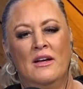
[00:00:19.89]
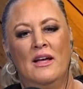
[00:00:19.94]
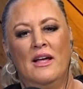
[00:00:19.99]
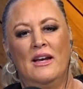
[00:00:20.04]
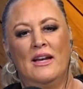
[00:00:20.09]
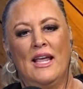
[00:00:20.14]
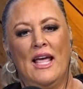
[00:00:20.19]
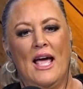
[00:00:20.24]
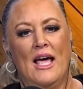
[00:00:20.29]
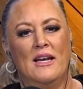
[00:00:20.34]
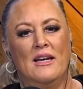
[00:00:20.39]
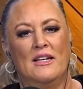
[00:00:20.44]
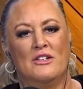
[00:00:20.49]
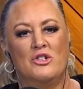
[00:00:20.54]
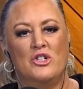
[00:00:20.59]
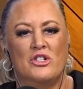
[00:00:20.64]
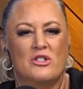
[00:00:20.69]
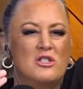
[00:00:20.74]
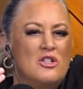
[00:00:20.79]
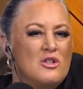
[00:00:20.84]
And again,
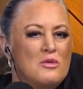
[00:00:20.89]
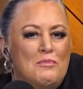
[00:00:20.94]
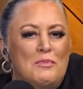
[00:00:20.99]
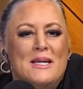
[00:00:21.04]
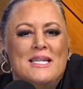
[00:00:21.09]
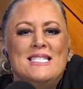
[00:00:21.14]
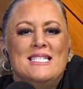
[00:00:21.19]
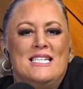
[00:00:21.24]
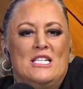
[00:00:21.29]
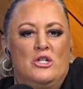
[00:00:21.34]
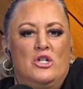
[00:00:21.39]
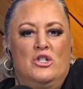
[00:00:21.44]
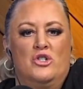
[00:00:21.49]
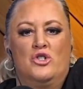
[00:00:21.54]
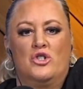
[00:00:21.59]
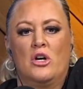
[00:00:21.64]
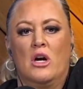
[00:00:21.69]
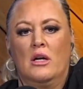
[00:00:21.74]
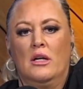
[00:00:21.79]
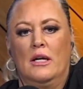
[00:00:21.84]
and she's just busy. She's
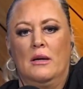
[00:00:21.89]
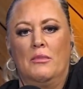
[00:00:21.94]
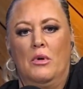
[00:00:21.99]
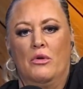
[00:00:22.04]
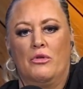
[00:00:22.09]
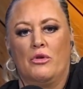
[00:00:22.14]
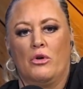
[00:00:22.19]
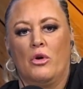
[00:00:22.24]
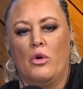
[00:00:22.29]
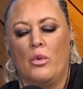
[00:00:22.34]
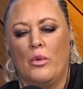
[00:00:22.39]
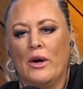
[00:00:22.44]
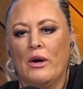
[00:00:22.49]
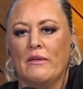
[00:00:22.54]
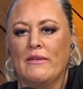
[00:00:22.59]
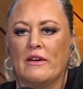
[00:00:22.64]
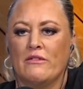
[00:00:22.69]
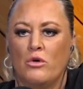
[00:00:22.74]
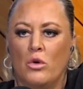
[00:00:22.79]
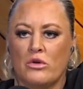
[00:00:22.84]
juggling both her career,
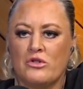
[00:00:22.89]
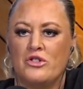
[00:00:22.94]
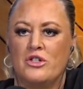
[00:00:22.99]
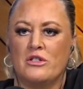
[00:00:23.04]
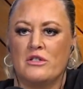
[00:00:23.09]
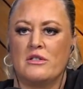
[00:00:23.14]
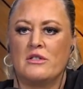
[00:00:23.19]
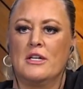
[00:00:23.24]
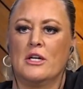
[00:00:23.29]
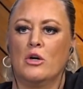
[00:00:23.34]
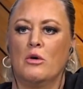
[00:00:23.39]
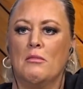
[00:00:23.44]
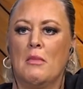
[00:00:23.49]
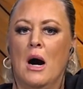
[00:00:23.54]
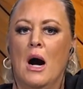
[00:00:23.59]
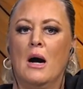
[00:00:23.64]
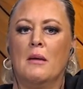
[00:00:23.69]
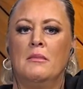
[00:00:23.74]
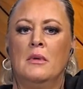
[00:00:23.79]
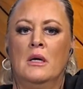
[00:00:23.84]
and then of course she's a single
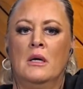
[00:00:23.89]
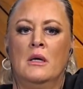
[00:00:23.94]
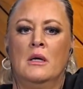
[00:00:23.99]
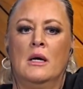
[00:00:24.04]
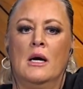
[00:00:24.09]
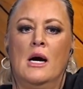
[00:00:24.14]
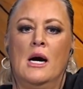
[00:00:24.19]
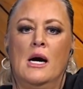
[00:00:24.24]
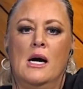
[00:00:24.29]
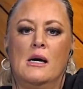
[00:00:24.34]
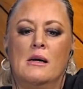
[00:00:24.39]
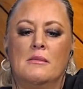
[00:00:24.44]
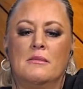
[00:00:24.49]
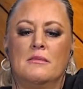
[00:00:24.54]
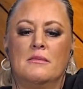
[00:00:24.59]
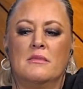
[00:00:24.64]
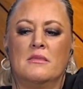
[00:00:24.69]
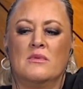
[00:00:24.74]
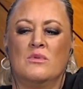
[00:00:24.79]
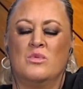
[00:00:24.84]
mom. Um, yeah.
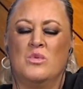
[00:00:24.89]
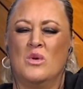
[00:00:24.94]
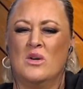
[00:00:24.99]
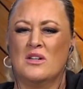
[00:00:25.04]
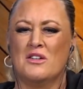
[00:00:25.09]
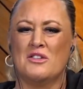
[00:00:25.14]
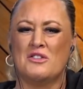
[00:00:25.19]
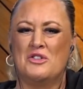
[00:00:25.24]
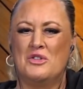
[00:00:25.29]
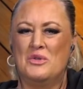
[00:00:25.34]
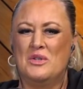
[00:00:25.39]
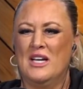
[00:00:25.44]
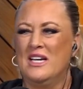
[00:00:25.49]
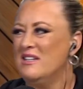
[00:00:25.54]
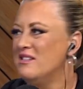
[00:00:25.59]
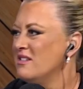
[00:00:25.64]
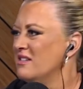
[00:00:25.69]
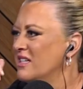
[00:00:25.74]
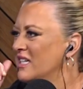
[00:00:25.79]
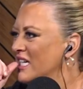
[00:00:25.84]
One or two
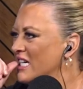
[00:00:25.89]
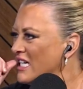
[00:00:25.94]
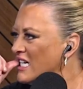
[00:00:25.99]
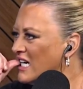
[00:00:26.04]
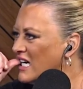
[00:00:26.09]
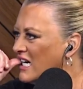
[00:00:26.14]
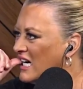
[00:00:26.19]
dates a year.